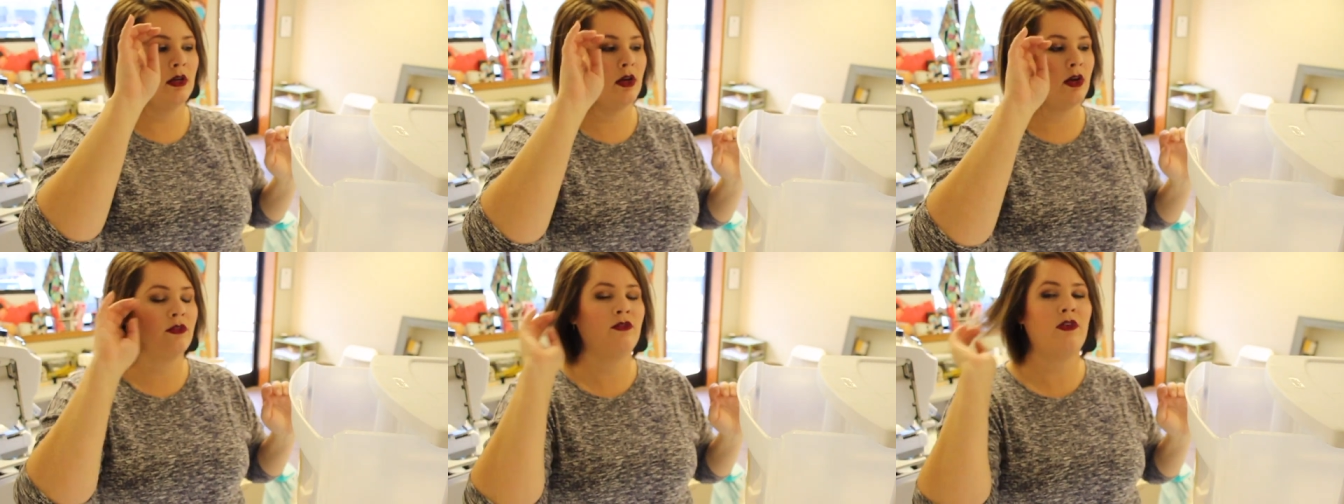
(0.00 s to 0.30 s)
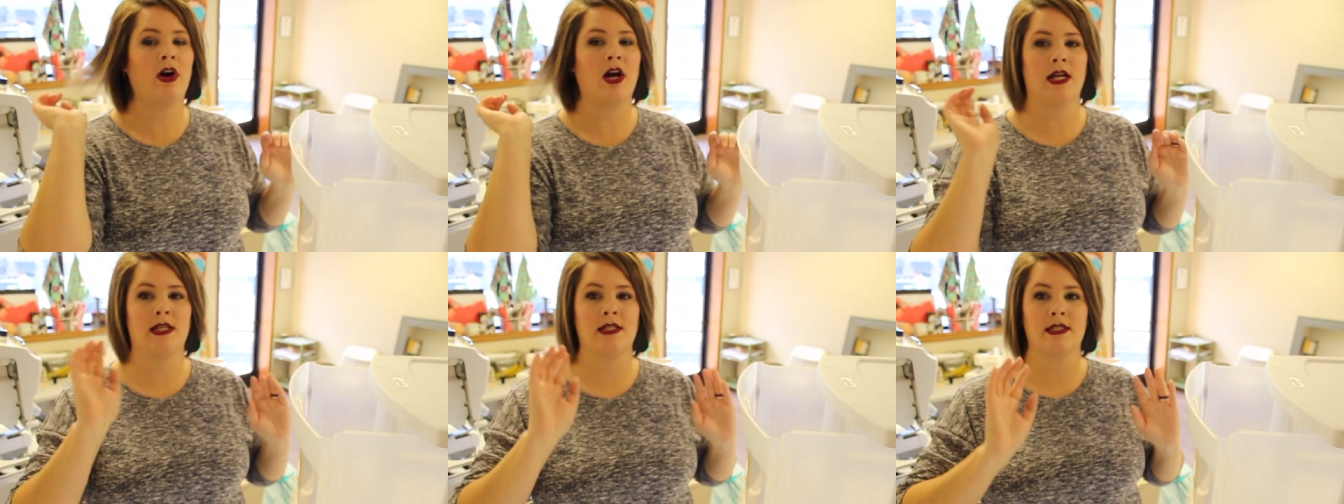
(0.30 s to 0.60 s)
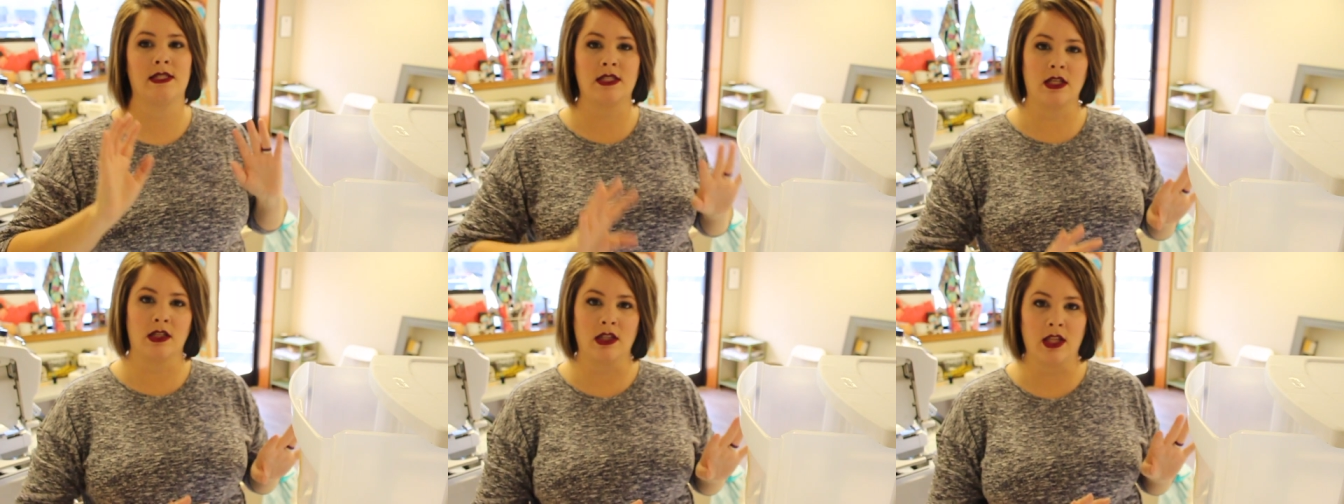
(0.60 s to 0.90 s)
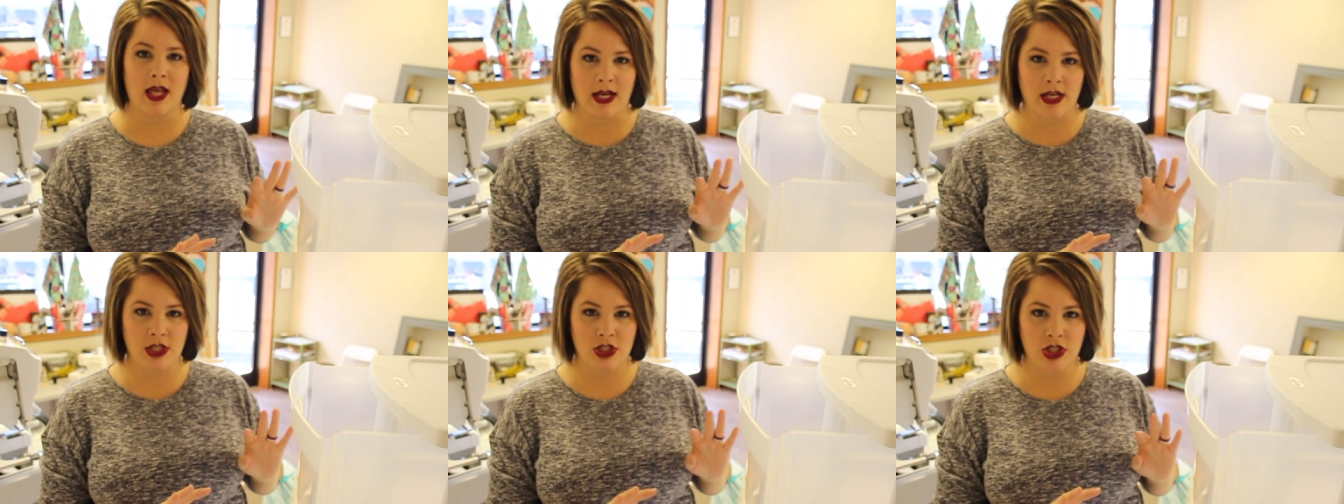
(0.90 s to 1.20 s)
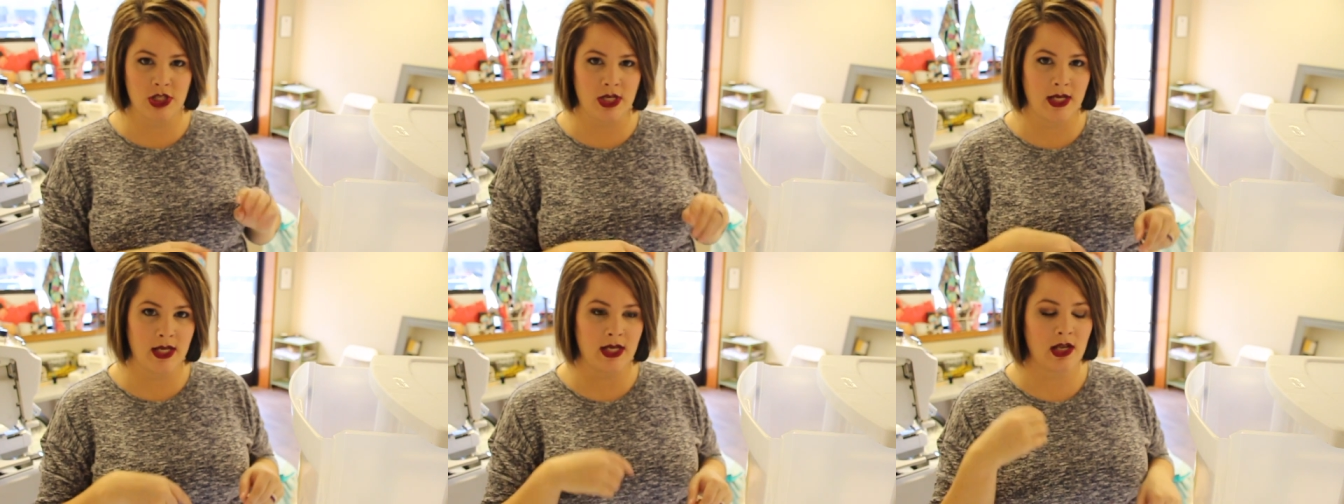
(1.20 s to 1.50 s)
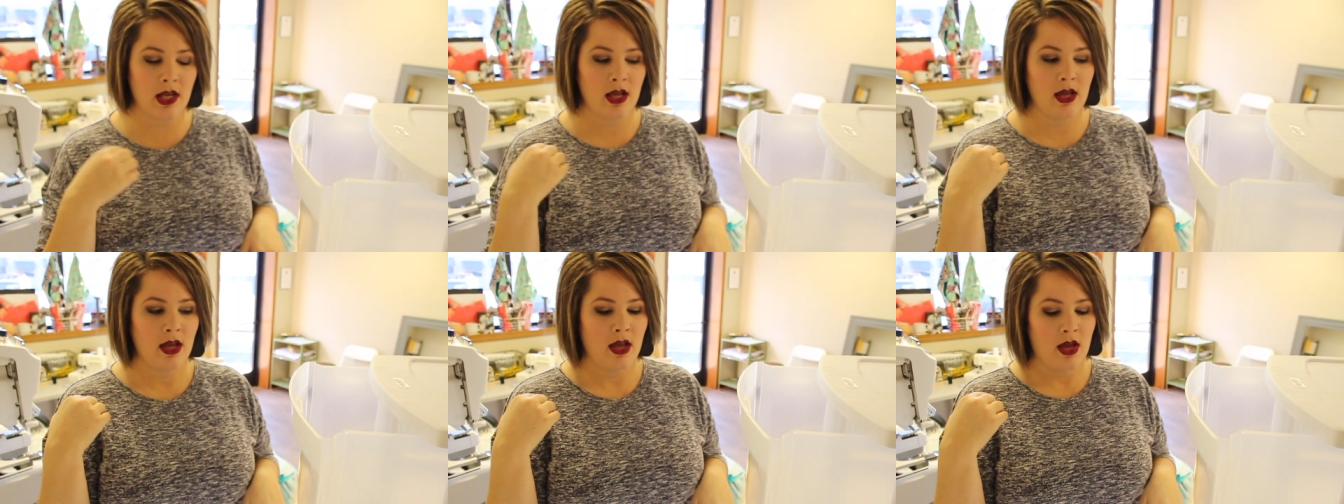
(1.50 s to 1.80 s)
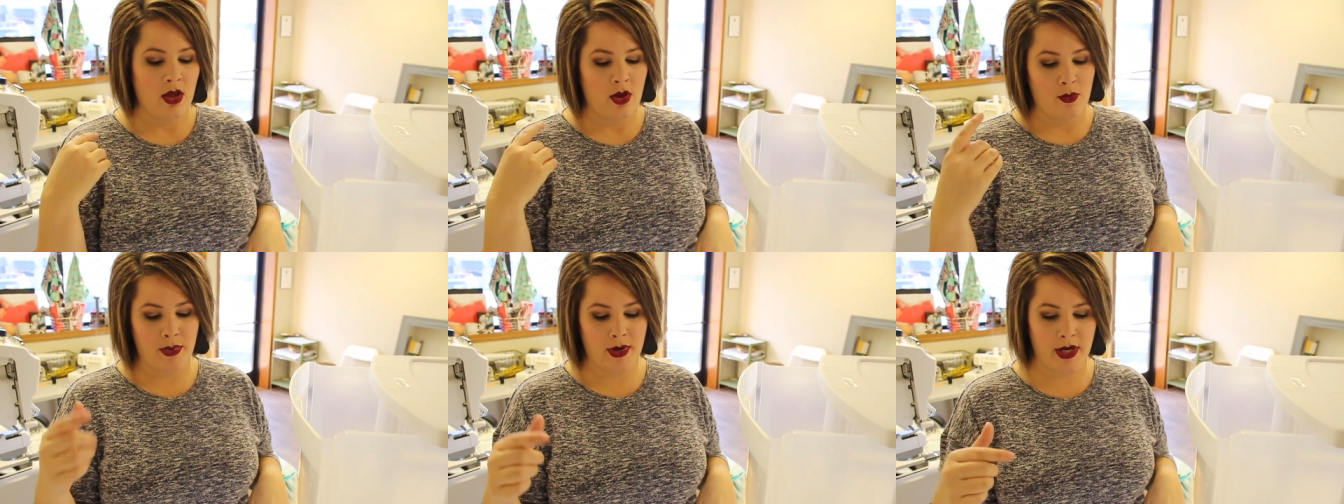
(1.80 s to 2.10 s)
font selection
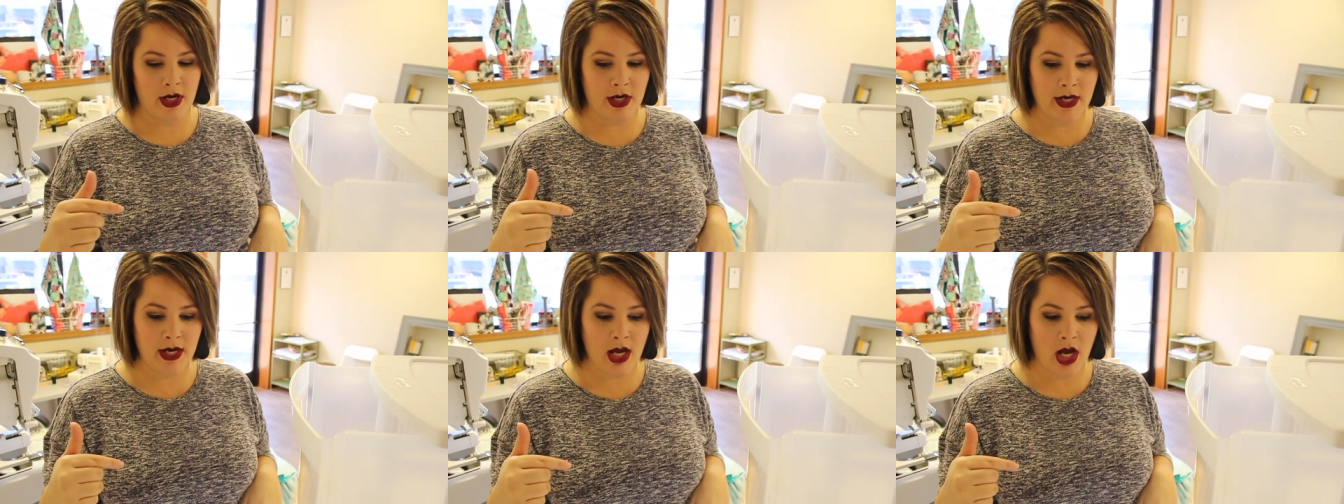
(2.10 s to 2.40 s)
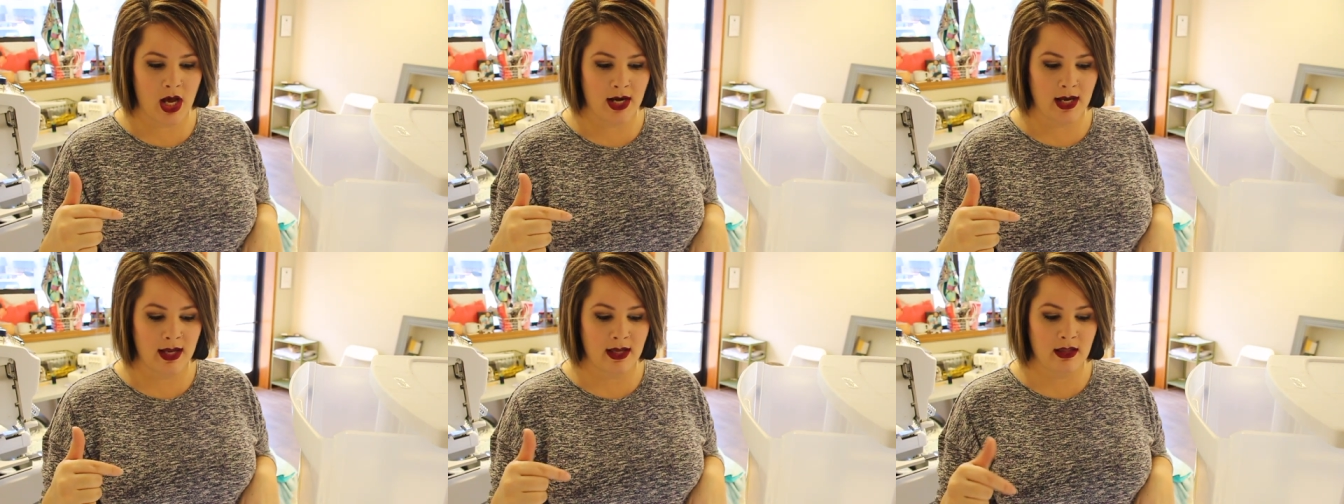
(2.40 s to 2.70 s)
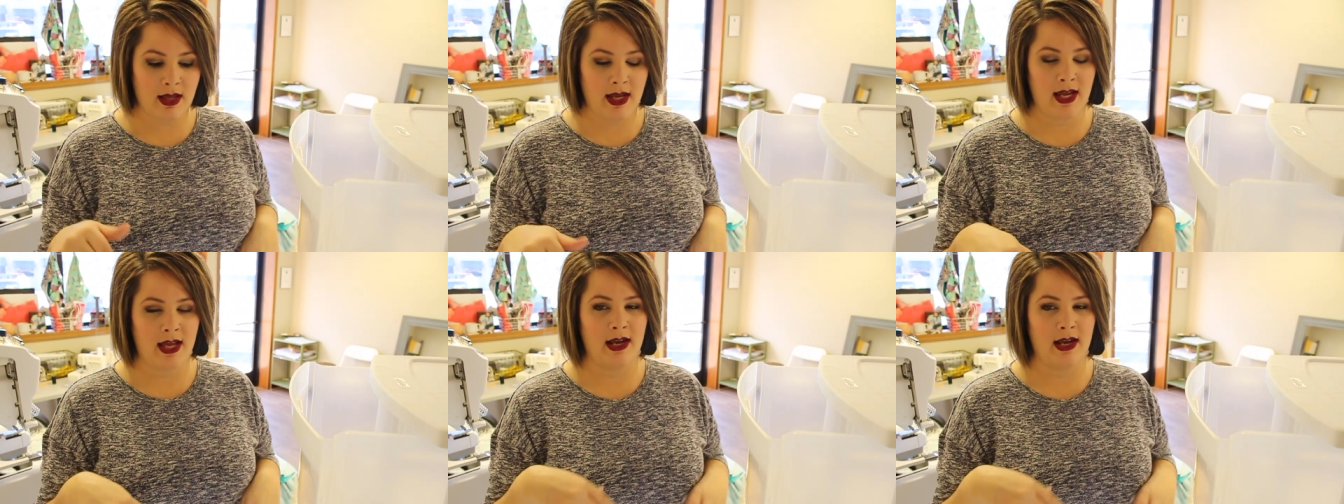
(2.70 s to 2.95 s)
periodically,